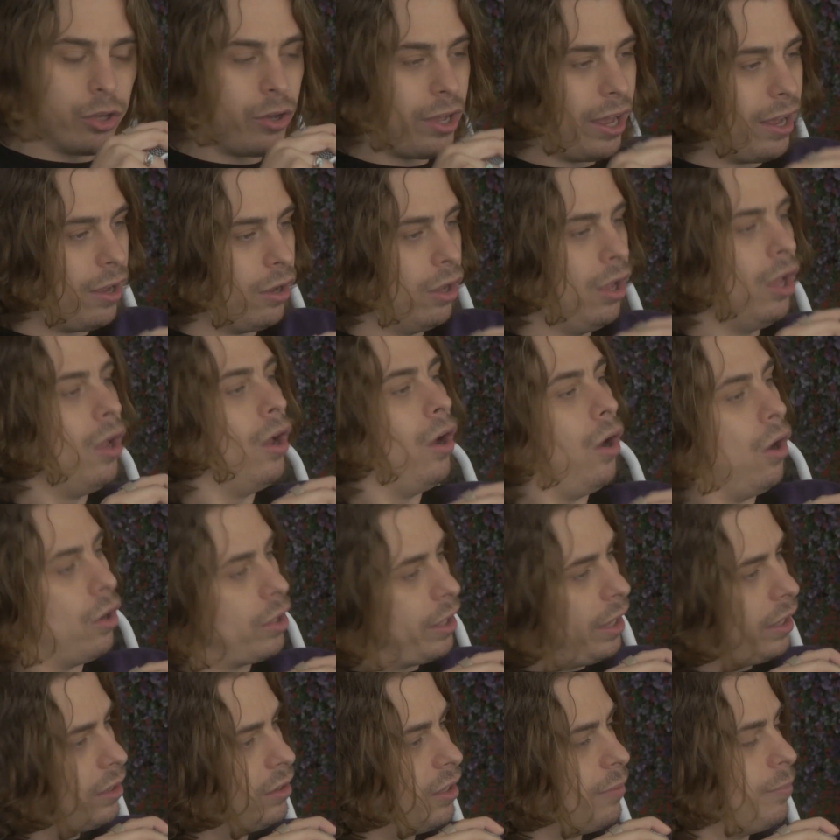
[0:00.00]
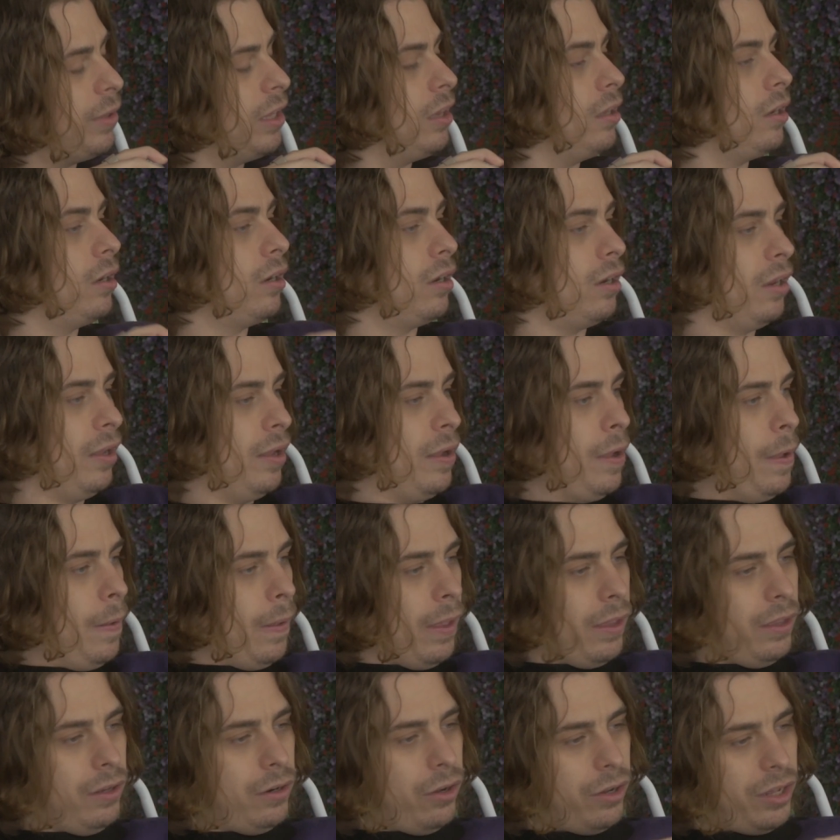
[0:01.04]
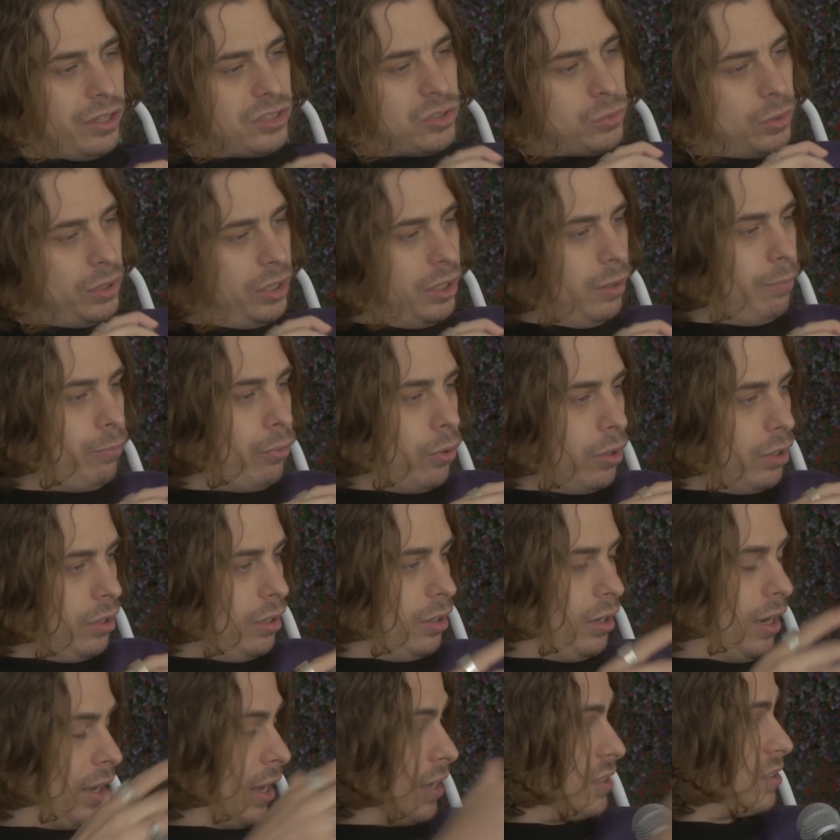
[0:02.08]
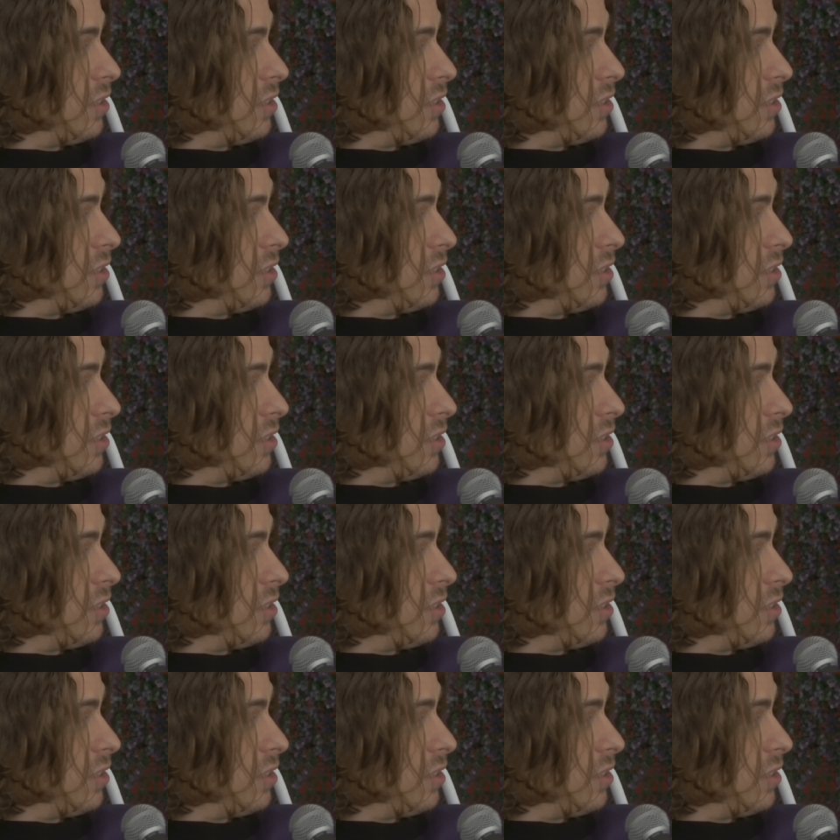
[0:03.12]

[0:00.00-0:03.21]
you how. Okay, let me learn. It's really important, like I